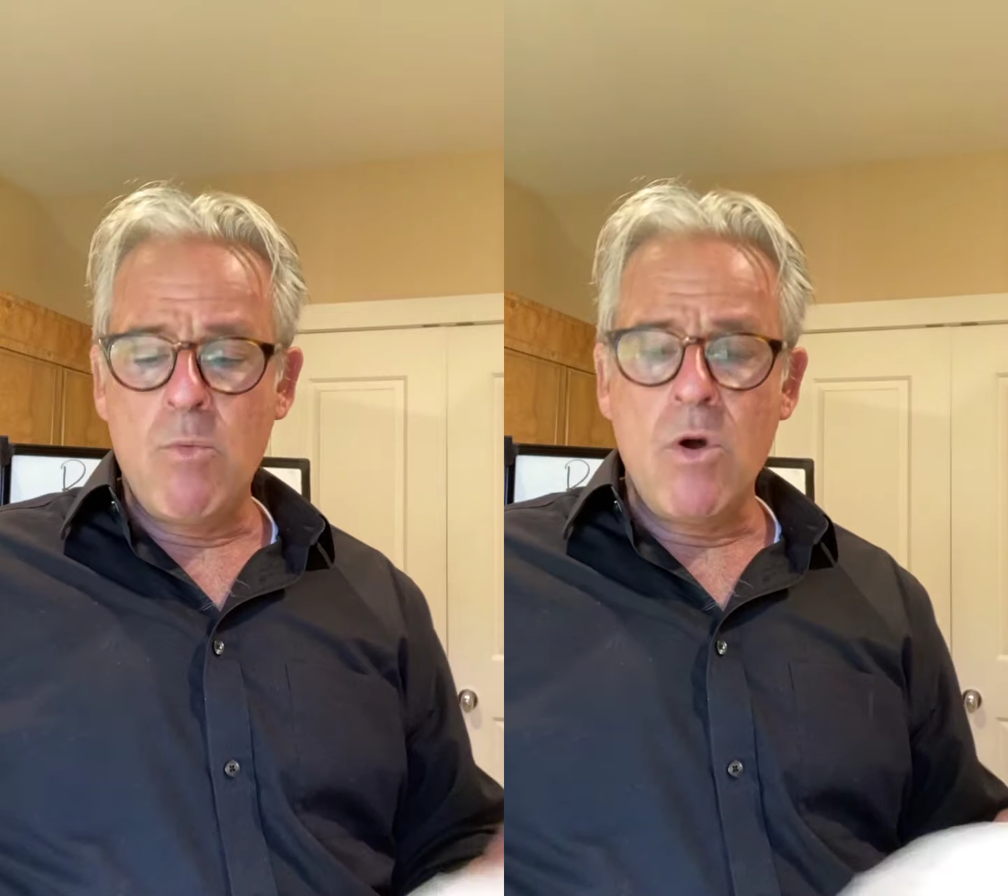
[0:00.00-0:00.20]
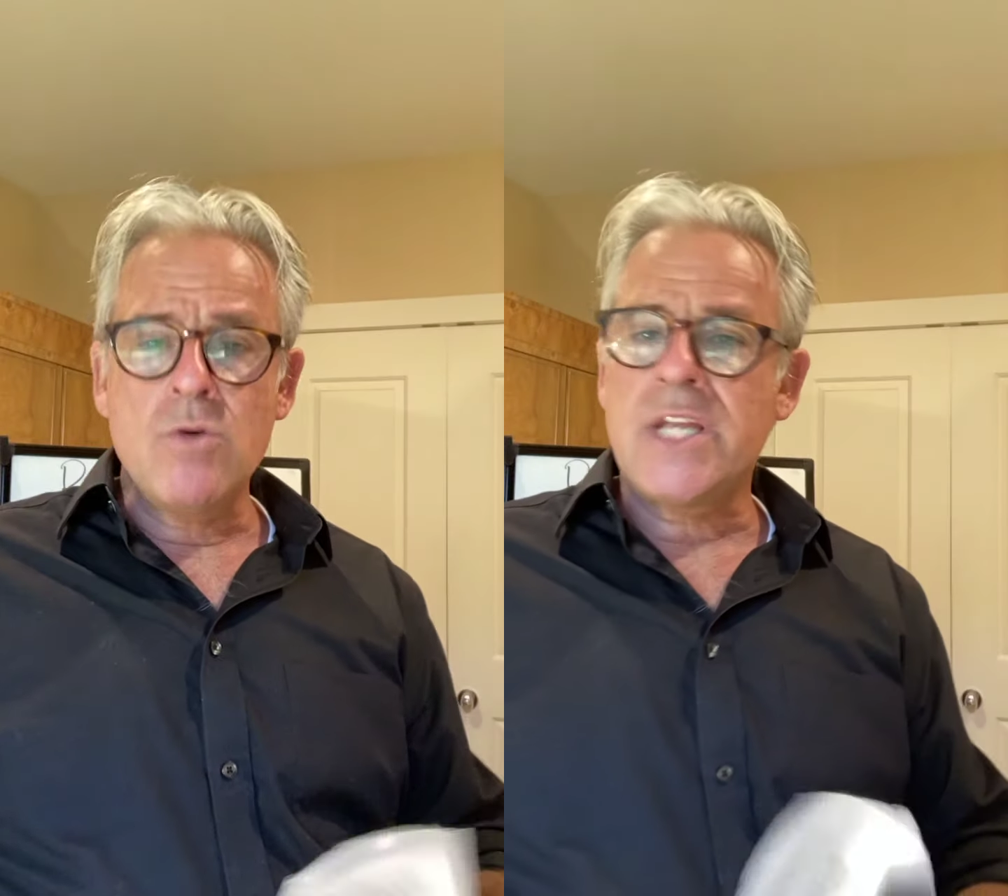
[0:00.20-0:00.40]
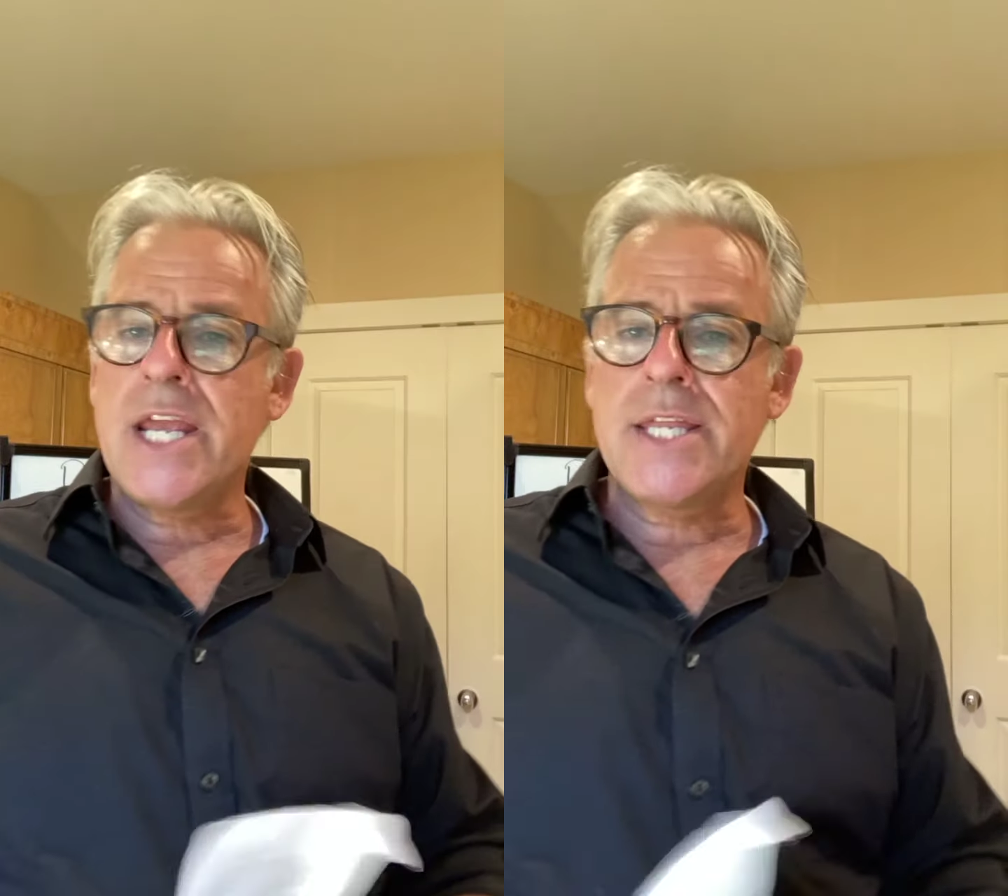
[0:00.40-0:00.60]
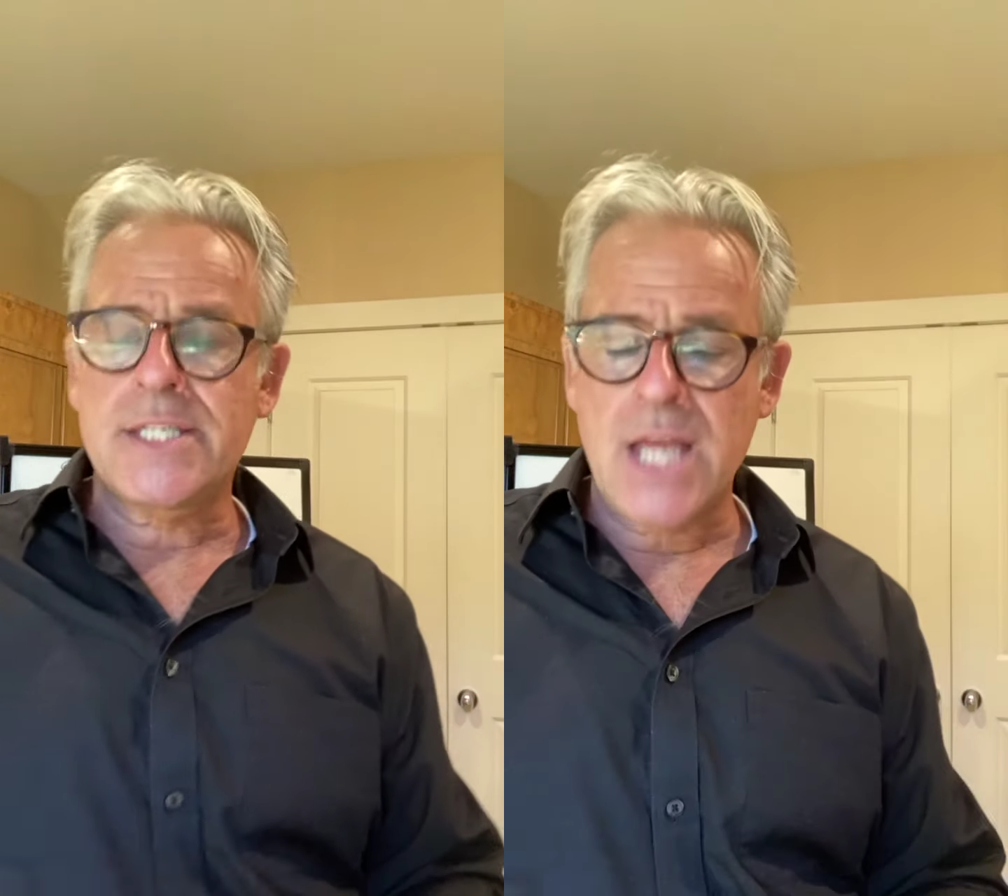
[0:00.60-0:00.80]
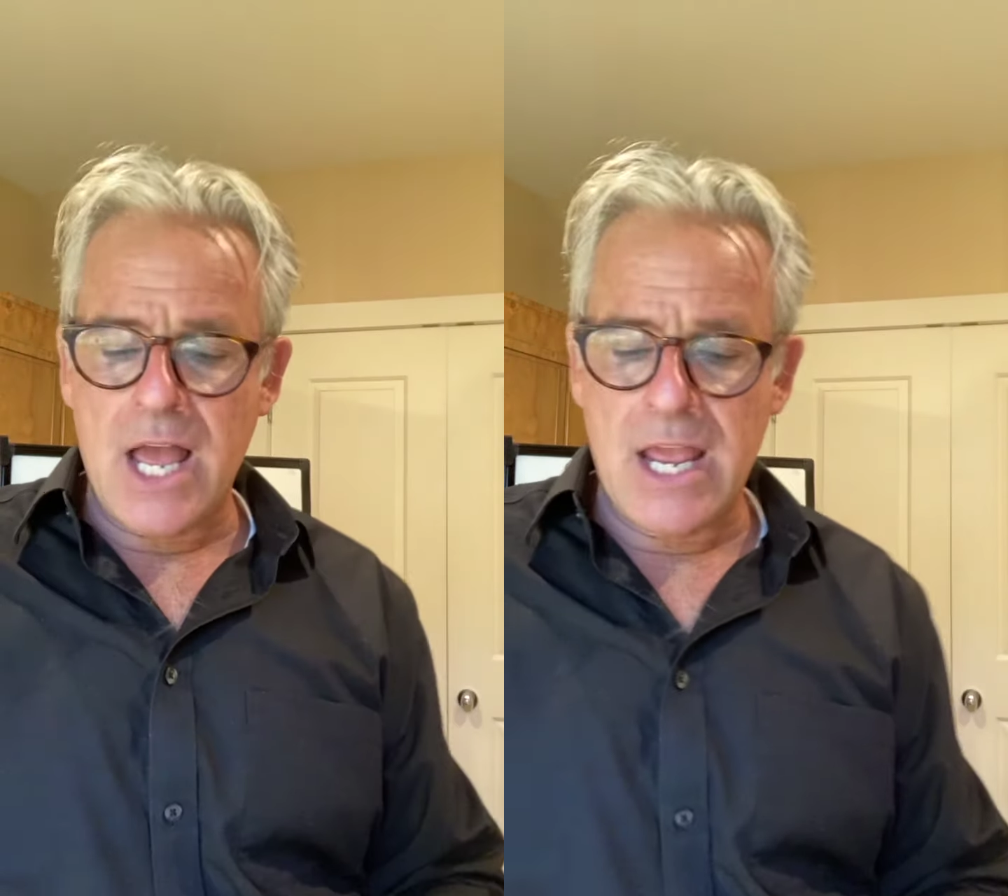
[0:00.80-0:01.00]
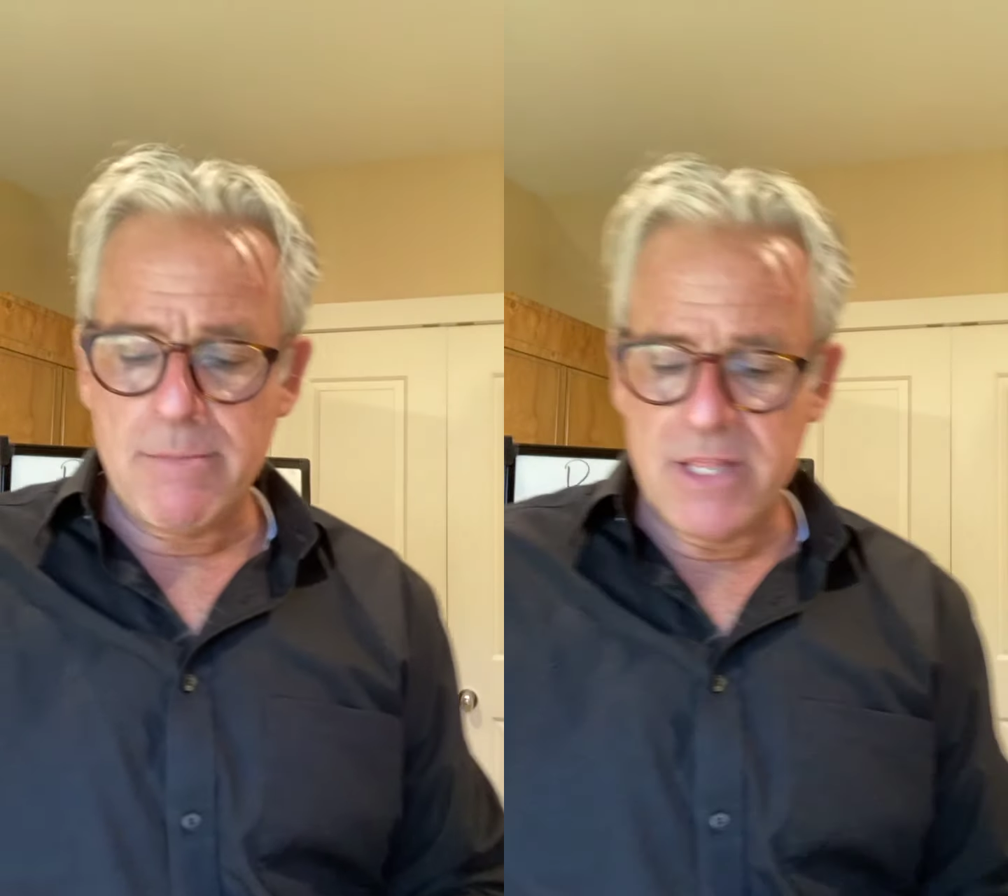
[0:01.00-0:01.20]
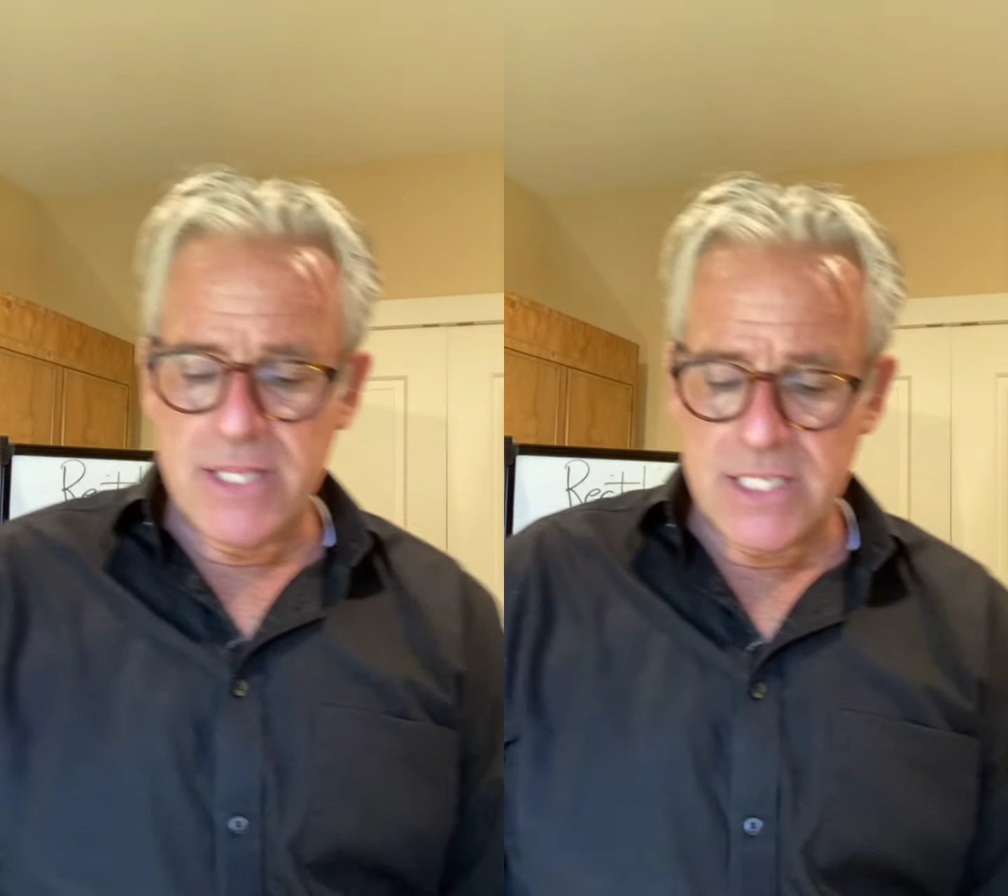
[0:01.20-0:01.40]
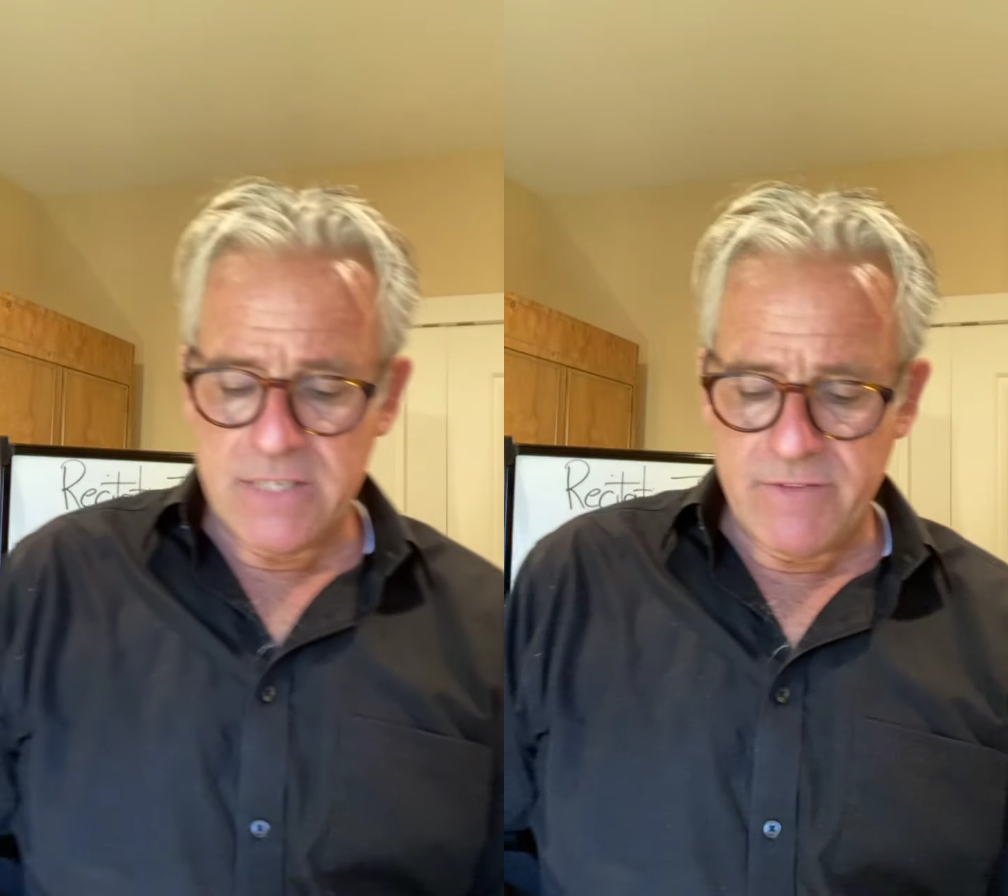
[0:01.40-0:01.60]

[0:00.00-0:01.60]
won't take the time in this